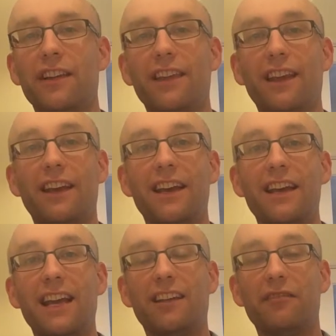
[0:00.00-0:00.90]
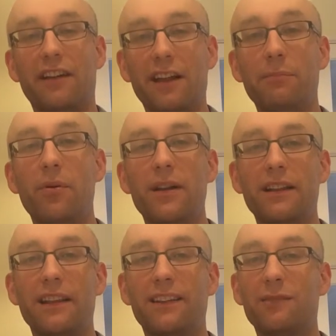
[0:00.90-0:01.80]
I think he has a valid
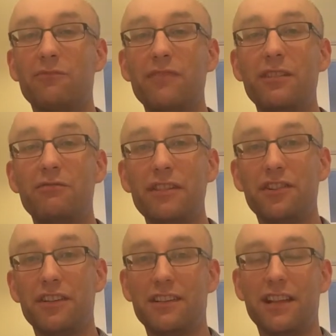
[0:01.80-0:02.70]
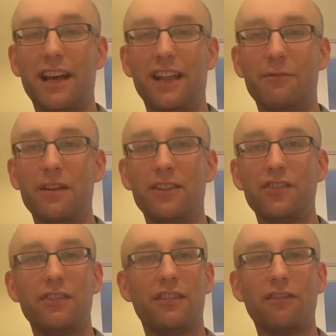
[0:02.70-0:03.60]
point that there's some real riches there that we
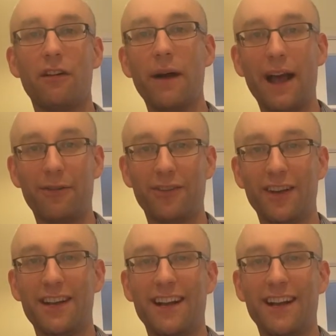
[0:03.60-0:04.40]
shouldn't throw out,